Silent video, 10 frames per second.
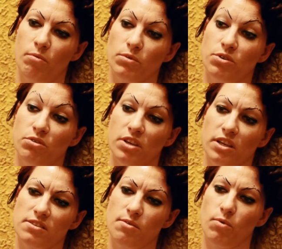
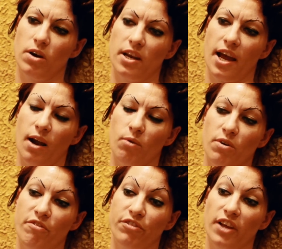
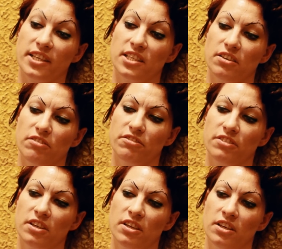reflective
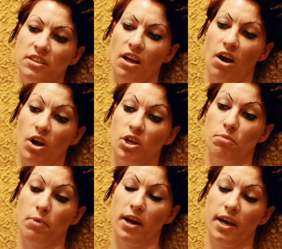the
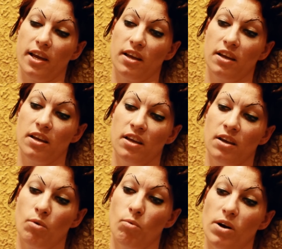Occupy
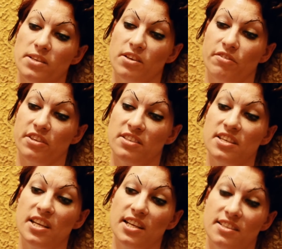was of the
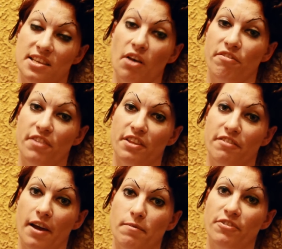city itself and the
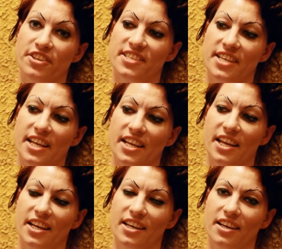vibe of the city,
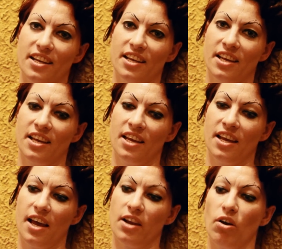and
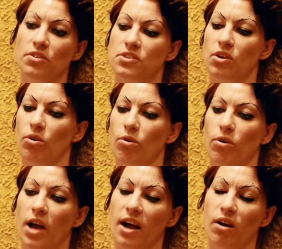also
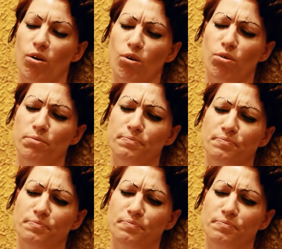how